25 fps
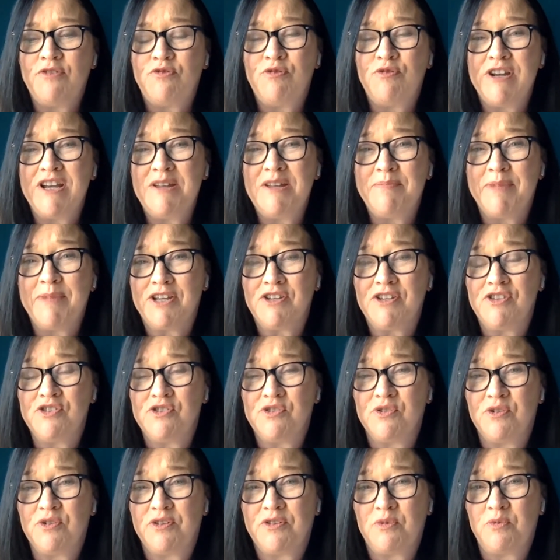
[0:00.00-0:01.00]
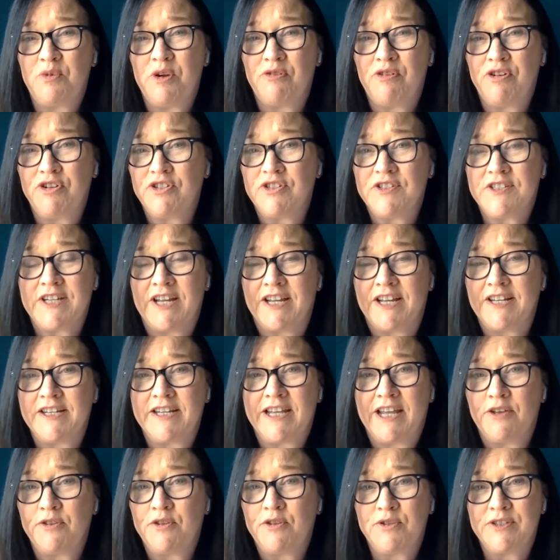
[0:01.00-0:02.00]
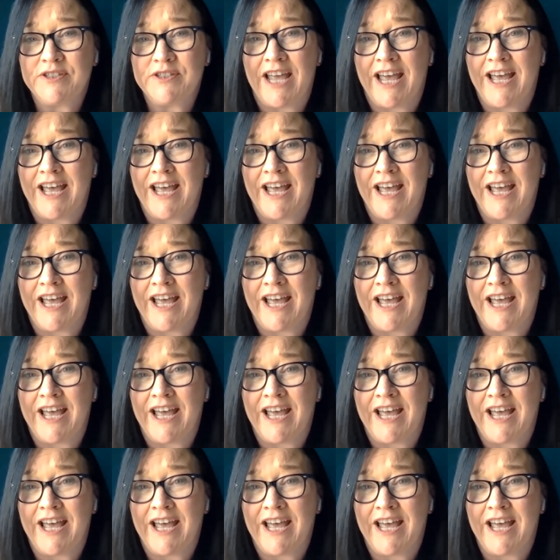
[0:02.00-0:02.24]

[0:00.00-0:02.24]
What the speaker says: really making sure that we're understanding how those